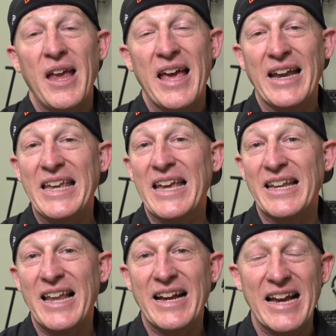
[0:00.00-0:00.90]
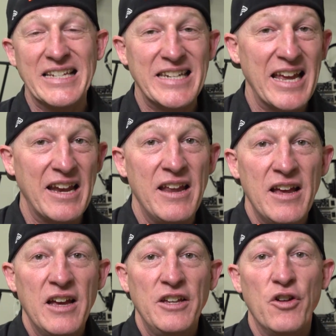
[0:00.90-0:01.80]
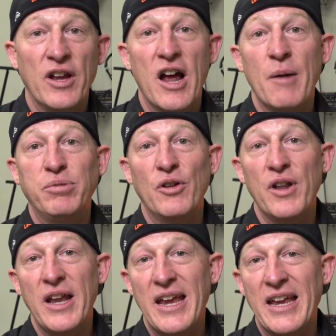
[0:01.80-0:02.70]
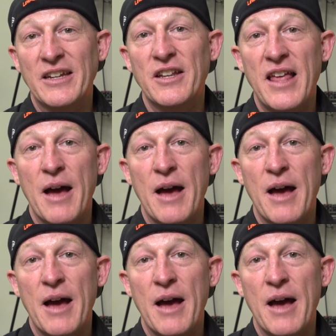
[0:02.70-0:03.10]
And again, like I stated, you can upload it into